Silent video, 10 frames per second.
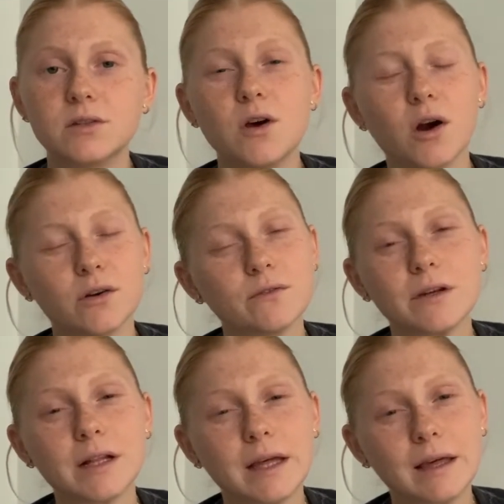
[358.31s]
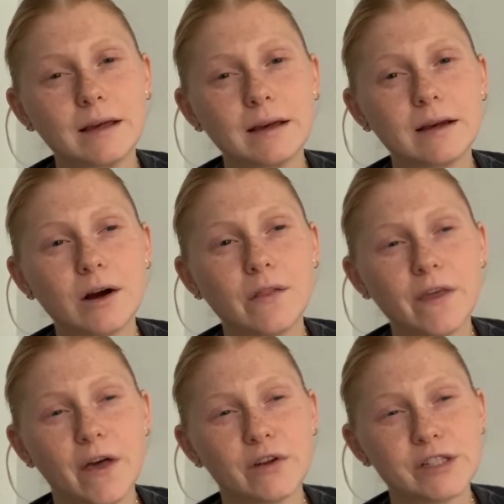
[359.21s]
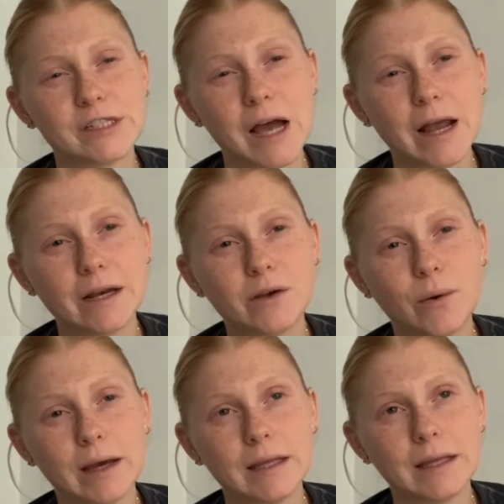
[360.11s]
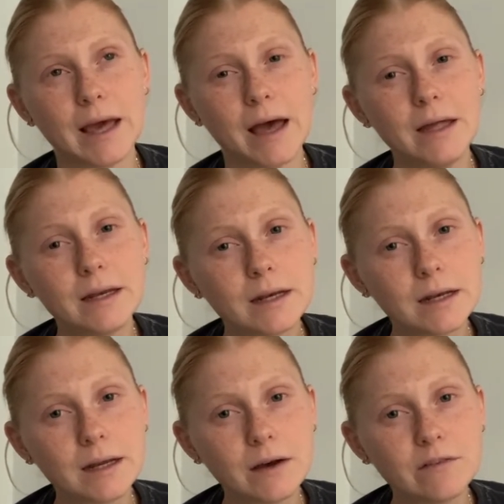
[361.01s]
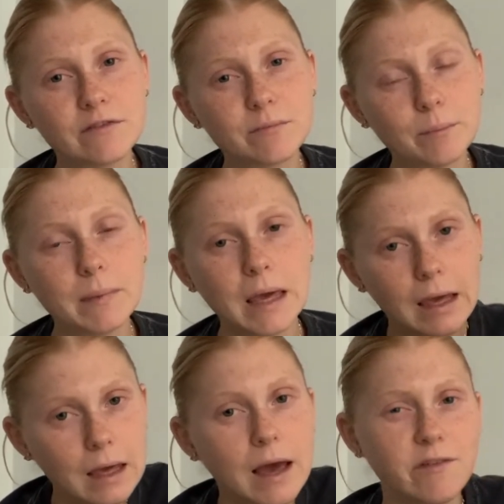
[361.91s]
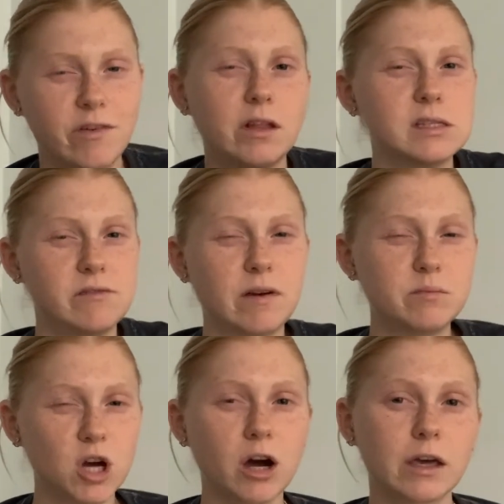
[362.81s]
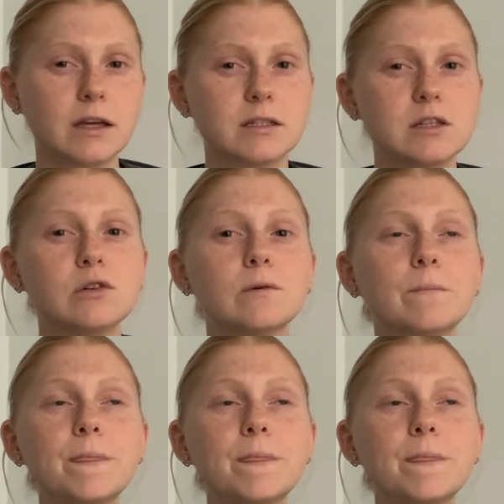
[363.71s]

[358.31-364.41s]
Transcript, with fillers: aren't really on the other side quite yet of me. I feel as if I'm talking to,